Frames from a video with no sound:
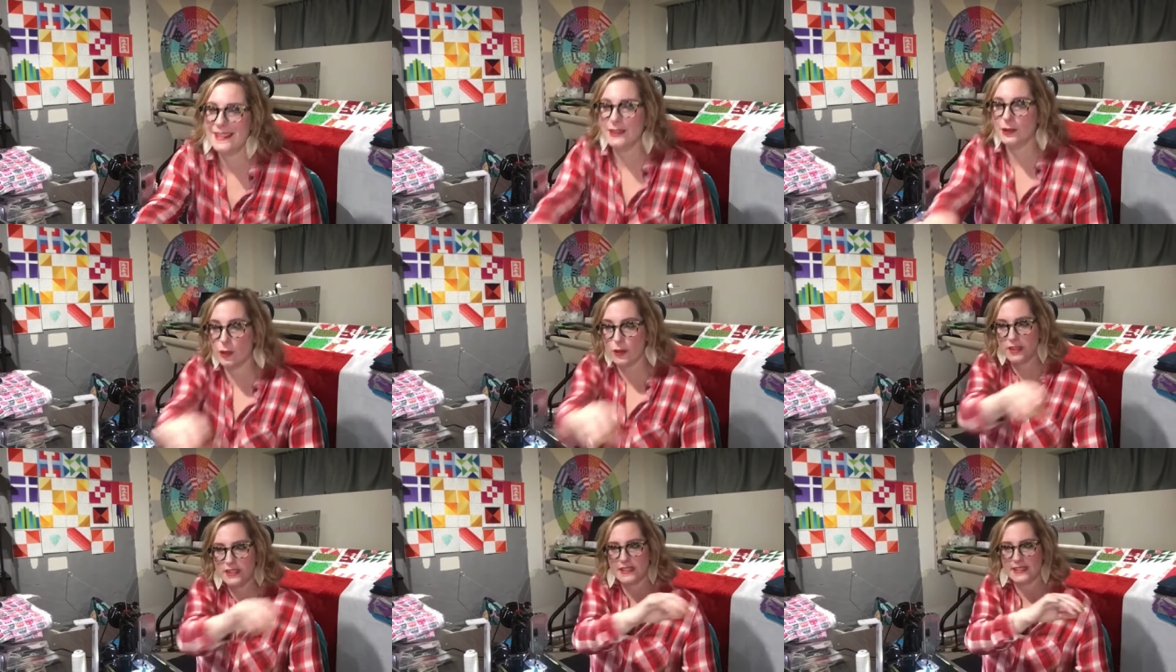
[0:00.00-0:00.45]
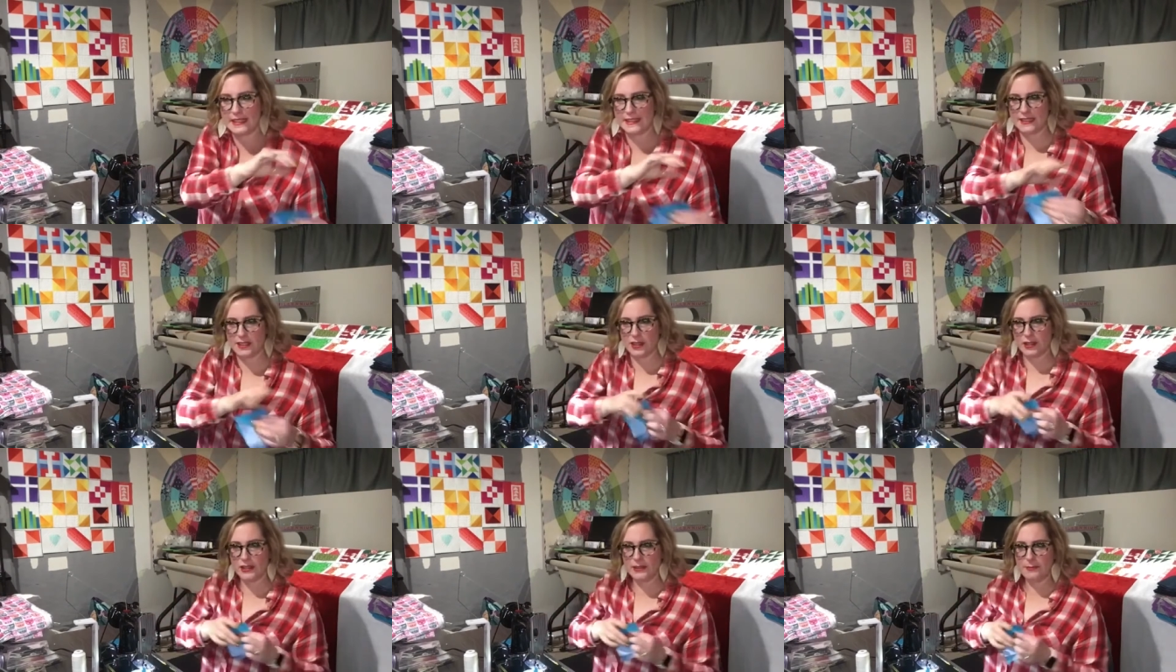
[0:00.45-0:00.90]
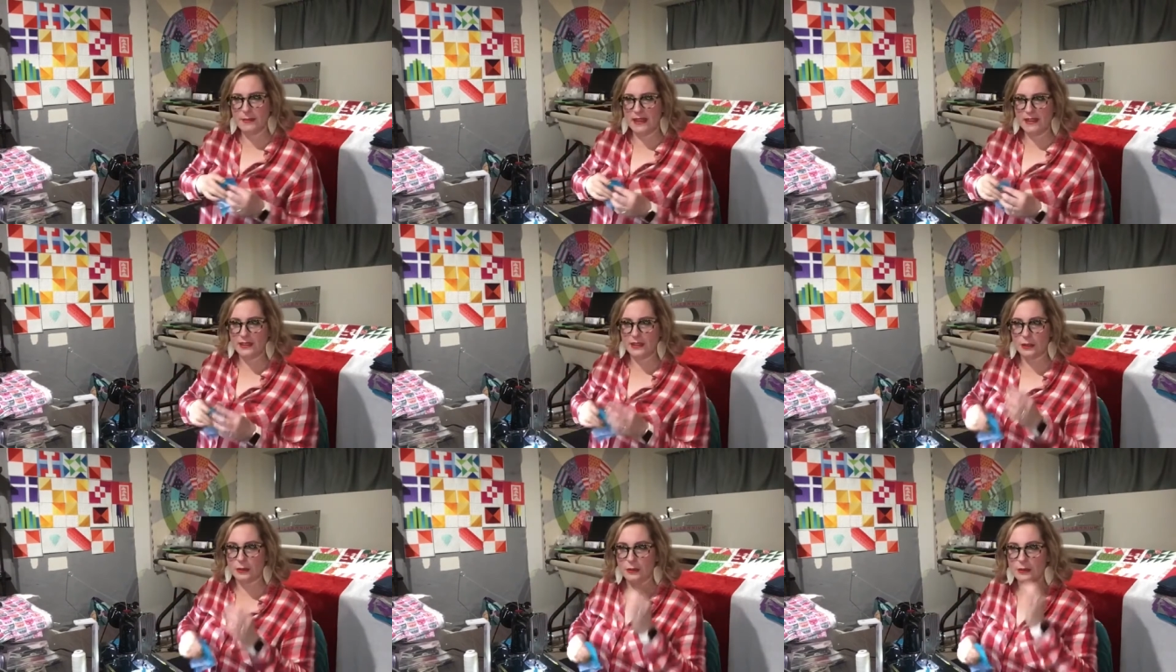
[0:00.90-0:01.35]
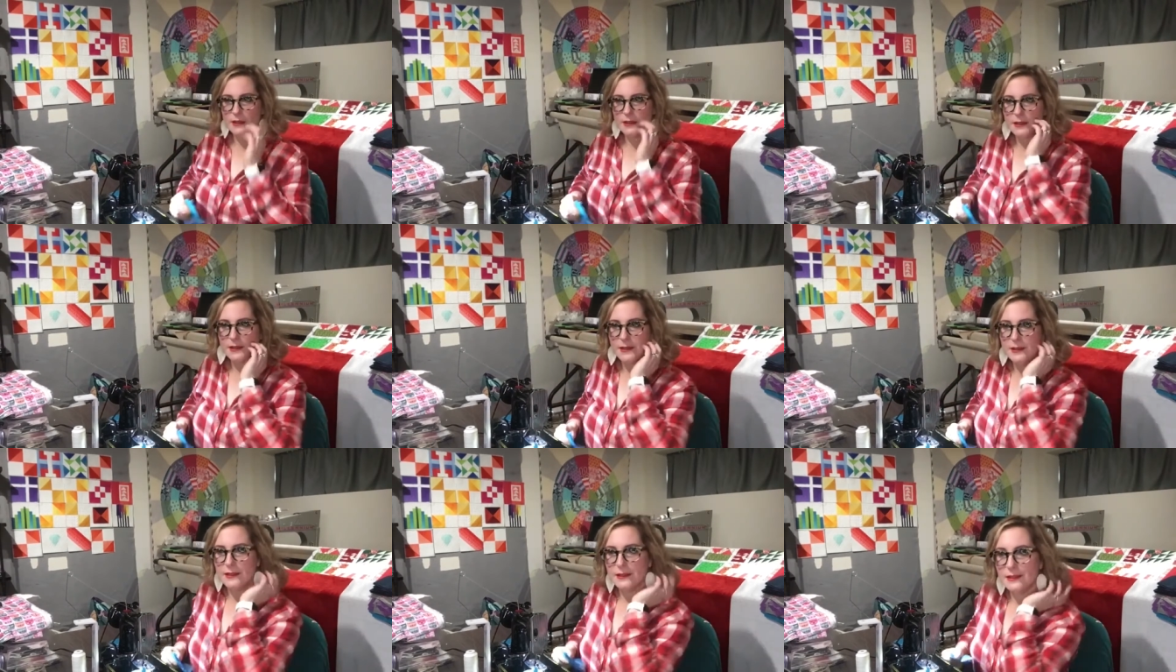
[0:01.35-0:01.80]
Lawrence says, "Good menu."
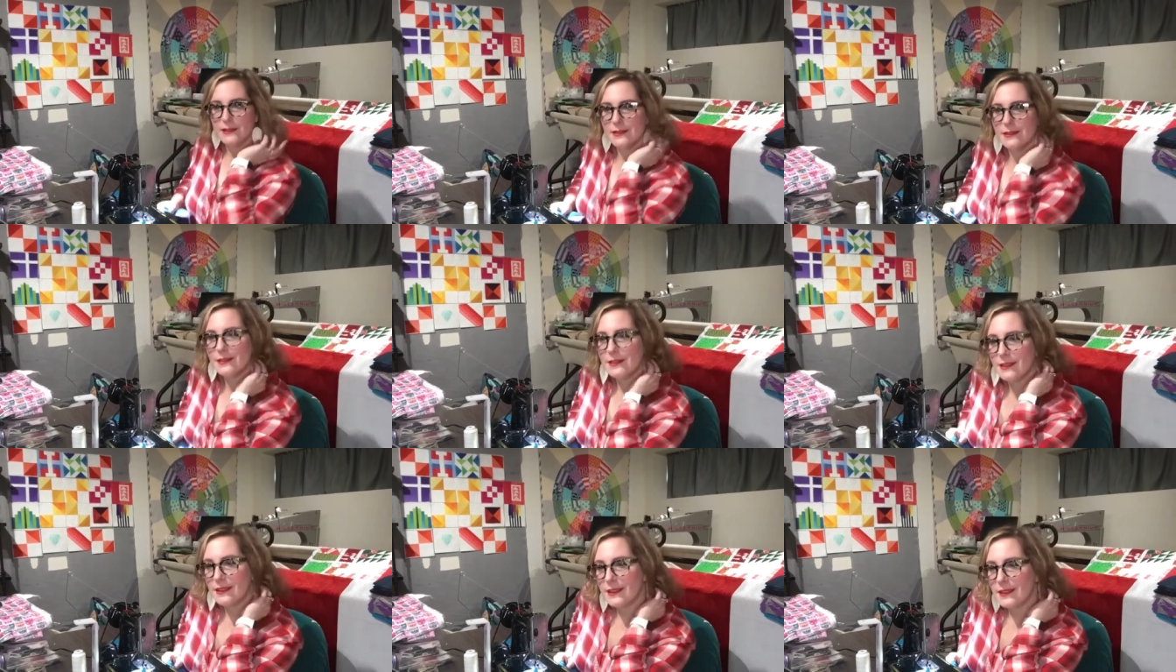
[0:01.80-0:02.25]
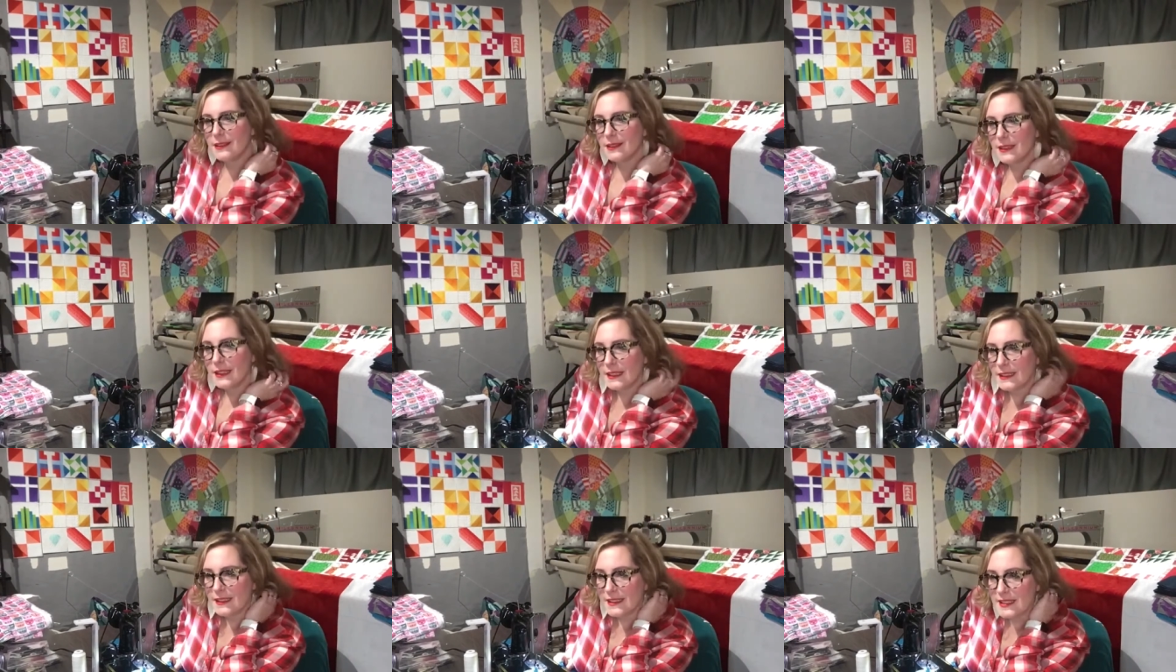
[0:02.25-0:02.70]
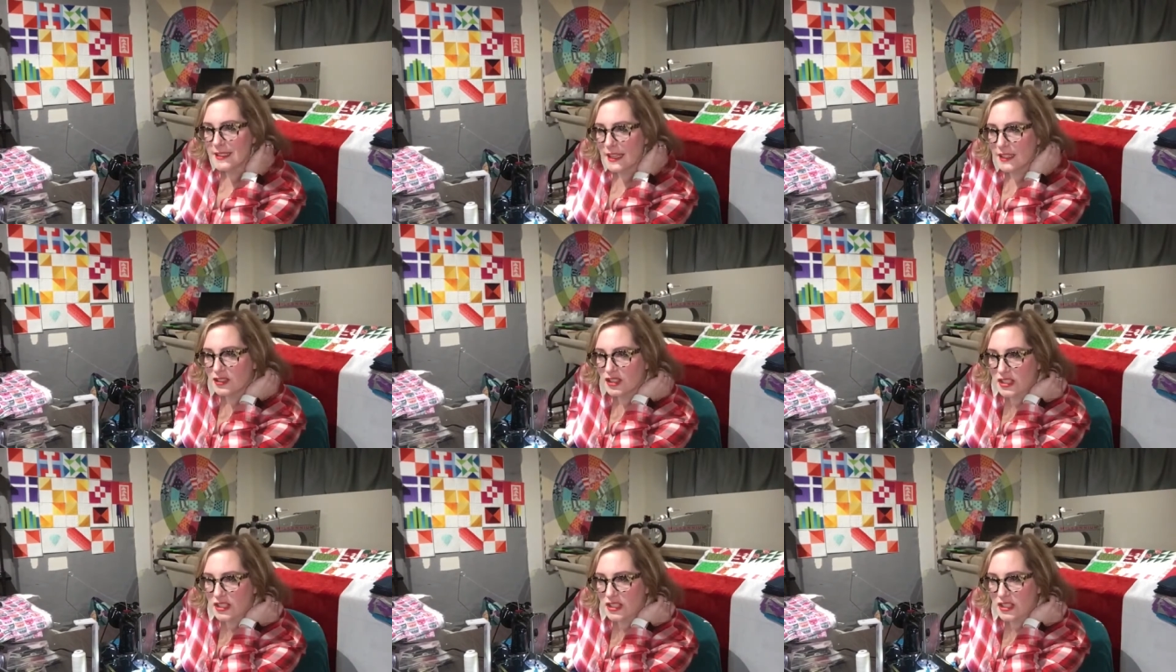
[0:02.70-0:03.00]
Linda said,